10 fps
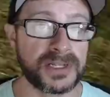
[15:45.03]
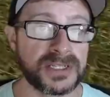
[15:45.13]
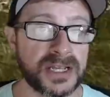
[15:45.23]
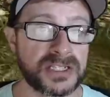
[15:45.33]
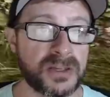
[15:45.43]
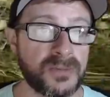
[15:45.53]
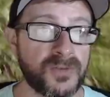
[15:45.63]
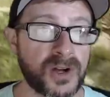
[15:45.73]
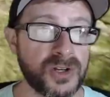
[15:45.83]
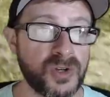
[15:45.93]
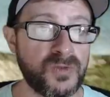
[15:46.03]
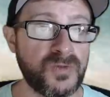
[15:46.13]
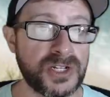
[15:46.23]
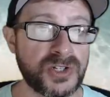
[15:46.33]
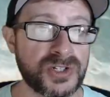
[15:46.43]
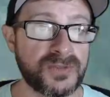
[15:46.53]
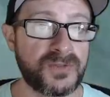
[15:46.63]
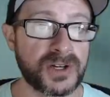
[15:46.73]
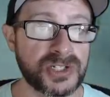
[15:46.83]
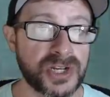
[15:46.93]
us test some of our new features
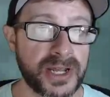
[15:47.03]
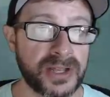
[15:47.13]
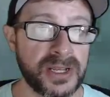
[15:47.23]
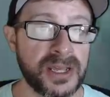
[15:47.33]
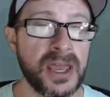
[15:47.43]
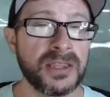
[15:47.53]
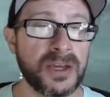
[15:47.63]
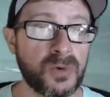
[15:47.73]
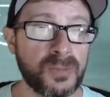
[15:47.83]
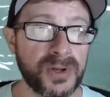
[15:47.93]
and functionality that we're